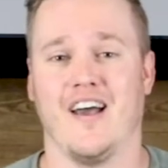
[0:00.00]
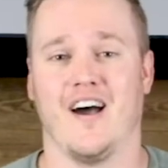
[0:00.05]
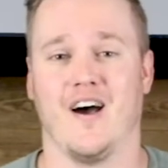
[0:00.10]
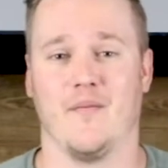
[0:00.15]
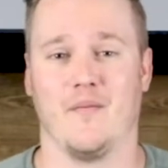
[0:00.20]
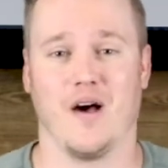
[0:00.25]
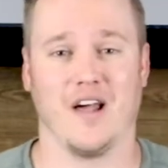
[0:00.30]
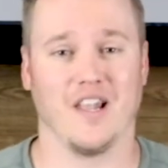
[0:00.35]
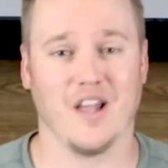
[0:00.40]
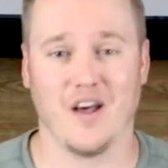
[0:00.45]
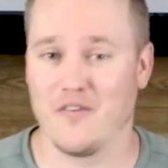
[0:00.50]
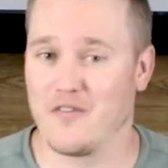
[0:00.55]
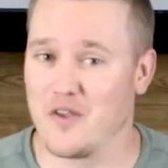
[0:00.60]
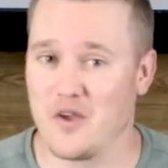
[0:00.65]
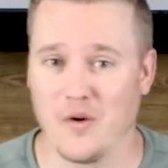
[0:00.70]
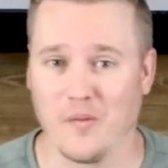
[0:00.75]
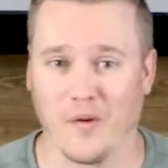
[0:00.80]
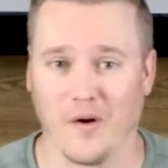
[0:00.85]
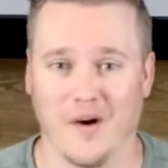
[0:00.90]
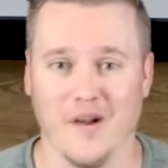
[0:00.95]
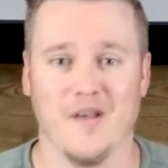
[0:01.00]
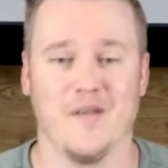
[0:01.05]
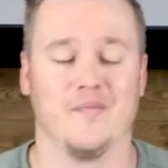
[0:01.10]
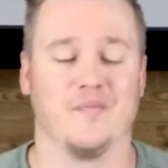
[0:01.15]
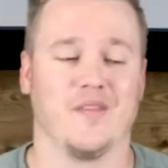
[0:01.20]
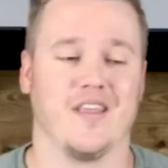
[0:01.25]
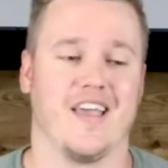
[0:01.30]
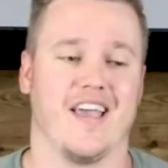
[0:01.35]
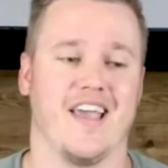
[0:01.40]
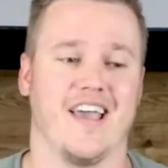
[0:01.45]
I love humor,
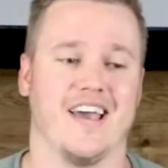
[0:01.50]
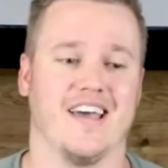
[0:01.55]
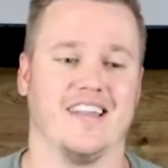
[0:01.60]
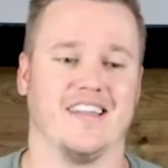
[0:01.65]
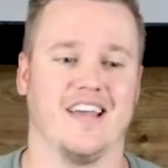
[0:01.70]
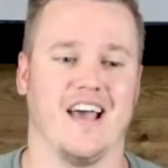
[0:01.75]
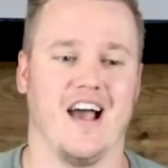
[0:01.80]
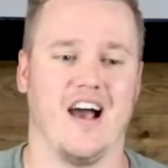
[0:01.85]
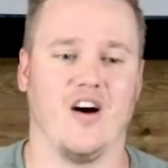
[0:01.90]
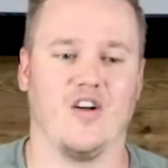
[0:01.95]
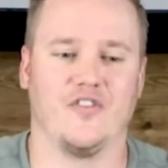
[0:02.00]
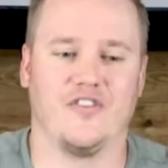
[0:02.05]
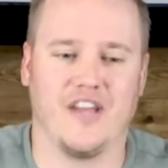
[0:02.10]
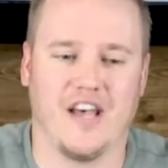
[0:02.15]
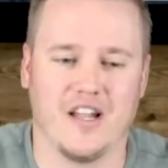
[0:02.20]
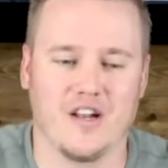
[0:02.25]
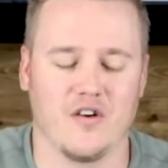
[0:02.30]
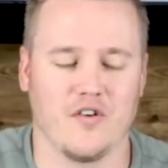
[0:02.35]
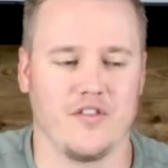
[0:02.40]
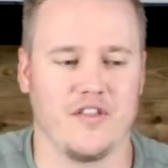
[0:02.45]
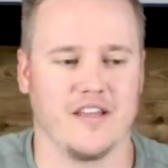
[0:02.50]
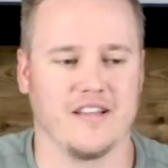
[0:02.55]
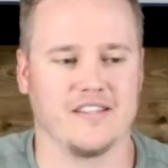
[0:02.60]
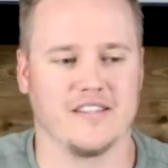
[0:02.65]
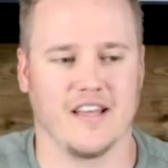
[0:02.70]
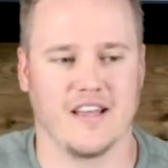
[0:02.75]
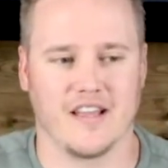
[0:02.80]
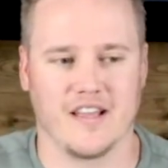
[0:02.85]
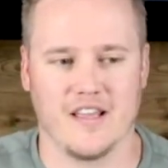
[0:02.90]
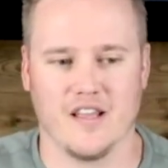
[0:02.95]
and I'll tell her
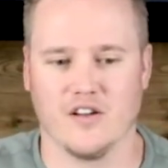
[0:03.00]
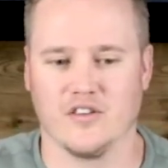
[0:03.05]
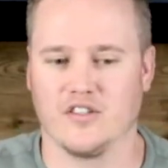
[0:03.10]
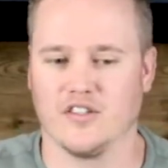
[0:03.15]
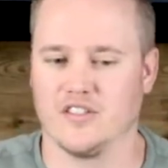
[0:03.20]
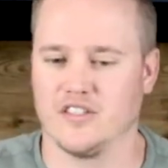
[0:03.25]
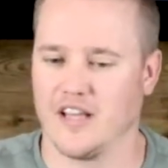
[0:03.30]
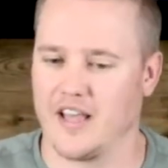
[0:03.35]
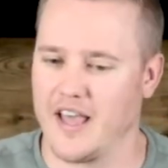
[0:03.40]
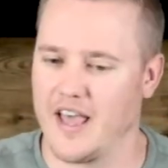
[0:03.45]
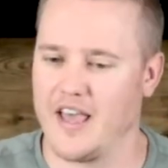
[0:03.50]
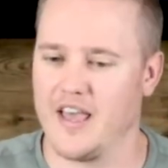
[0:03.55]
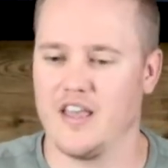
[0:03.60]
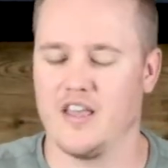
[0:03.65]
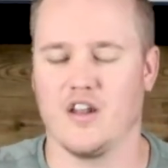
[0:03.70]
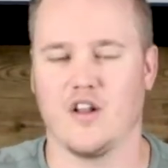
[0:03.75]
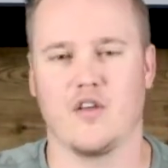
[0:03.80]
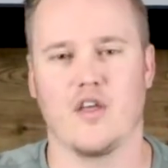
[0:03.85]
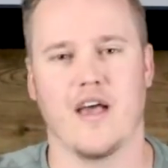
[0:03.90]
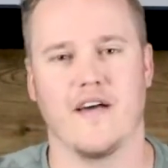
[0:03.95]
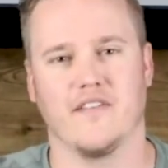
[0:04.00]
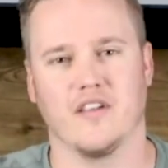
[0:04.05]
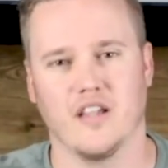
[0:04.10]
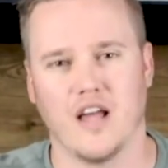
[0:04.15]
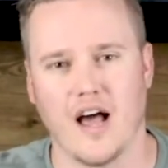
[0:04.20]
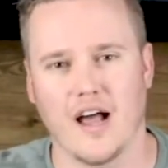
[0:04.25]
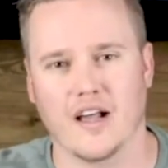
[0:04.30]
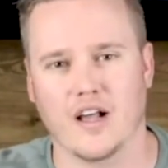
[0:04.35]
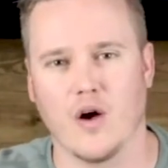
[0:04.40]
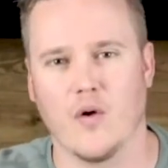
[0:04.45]
things like, you know, she'll say, hey, you know, you have a
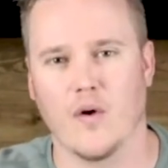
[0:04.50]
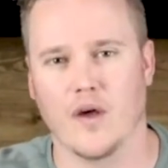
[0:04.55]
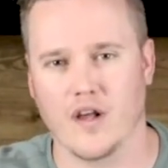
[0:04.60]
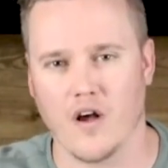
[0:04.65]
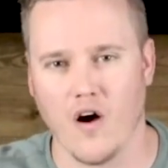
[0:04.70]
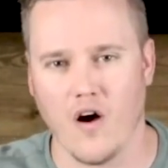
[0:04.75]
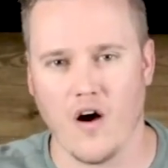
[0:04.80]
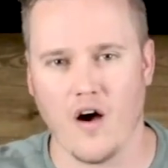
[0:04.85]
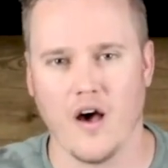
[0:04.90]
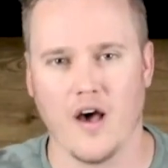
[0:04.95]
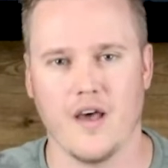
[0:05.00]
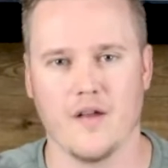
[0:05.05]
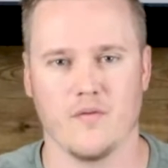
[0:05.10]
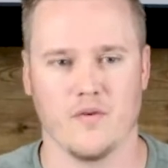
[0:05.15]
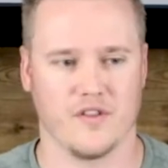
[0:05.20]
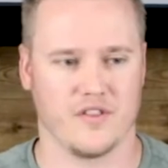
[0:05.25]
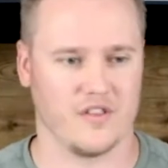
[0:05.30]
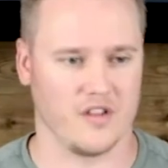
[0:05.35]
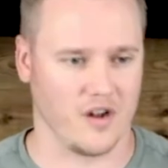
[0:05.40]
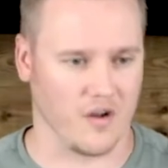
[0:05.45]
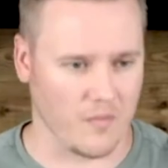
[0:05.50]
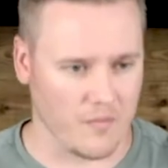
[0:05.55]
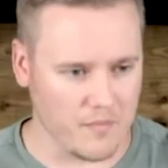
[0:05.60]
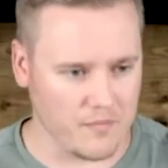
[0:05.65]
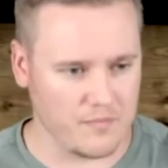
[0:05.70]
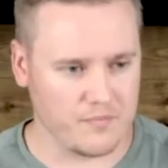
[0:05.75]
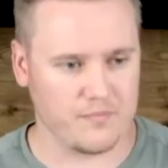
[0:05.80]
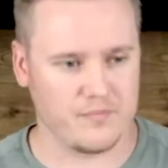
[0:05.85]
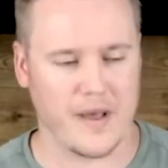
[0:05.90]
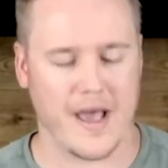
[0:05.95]
lot going on with, you know,
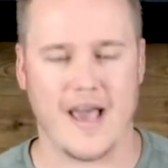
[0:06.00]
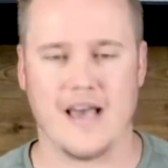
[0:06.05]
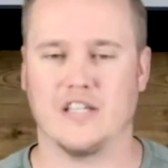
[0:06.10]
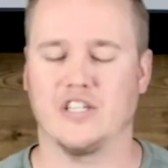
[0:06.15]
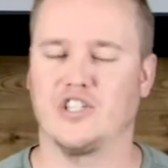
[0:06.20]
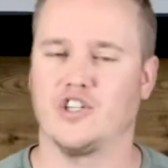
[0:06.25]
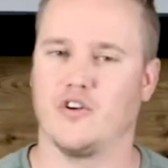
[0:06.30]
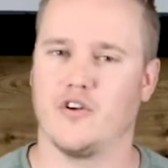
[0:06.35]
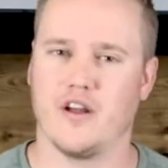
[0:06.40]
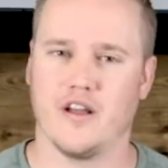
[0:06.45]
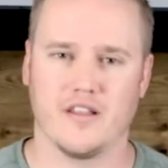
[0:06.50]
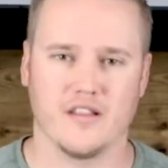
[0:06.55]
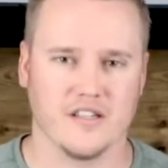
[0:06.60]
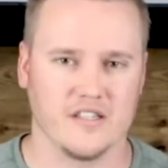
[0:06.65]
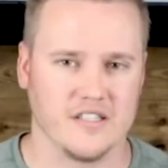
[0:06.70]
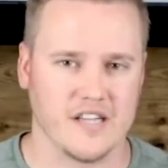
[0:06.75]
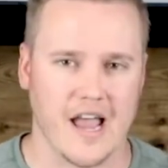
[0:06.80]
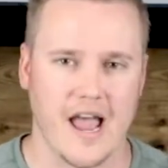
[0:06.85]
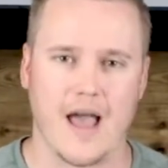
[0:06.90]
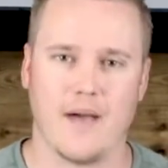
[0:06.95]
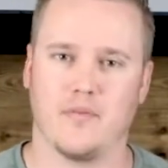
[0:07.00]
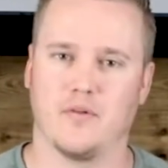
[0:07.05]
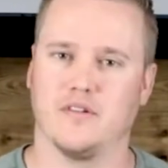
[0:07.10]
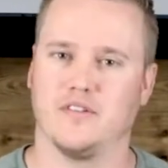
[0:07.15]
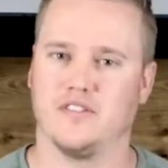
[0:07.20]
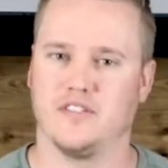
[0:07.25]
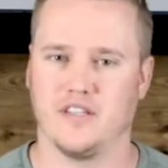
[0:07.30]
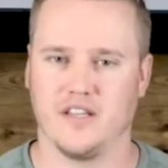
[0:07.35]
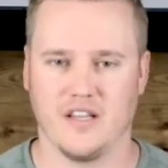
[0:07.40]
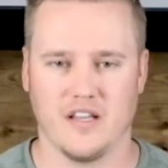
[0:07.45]
pastorate and the
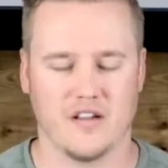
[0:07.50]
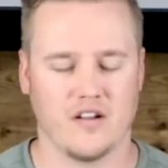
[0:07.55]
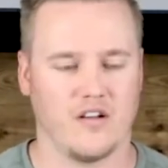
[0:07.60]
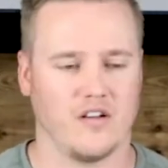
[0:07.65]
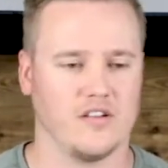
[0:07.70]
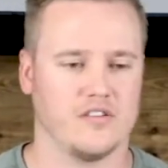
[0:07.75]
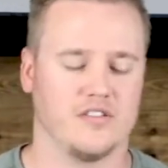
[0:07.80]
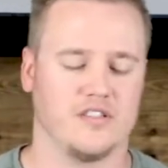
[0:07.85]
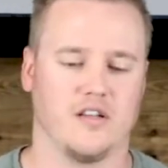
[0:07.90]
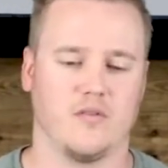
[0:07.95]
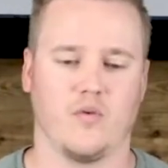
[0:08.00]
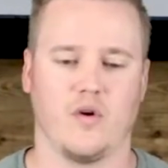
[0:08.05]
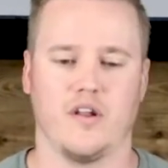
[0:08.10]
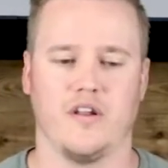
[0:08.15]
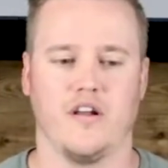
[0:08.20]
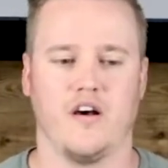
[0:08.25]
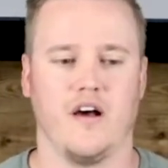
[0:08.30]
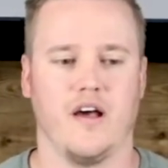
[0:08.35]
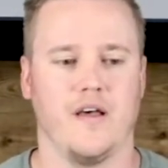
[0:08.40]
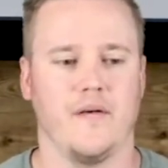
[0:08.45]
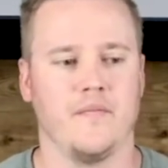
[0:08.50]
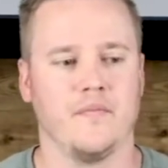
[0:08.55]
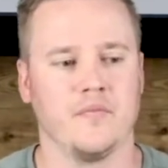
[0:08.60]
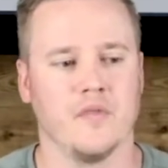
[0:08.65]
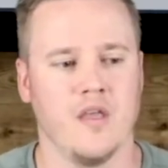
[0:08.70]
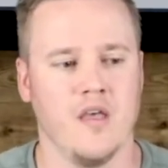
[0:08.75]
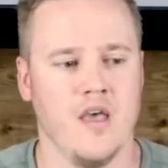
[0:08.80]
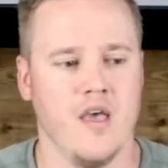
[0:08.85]
chaplaincy and whatnot.